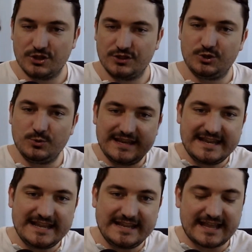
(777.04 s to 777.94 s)
You
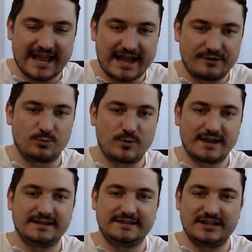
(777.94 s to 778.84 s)
need to have the
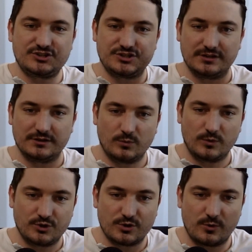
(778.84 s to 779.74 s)
recognition when
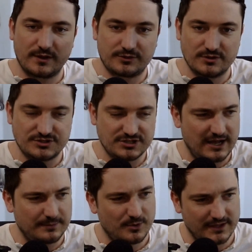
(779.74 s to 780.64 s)
you're going through the
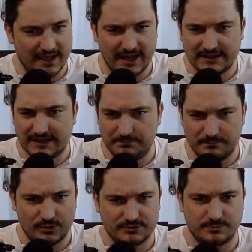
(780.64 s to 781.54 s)
job. Okay, I got
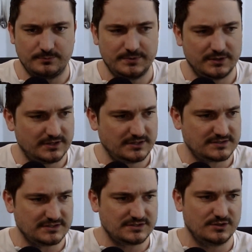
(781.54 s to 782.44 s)
multiple buildings.
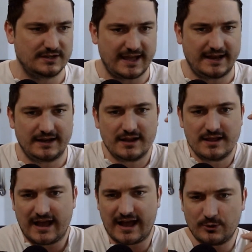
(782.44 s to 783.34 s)
Let's look at it.
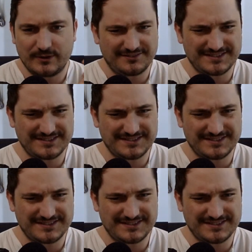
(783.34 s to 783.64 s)
I only have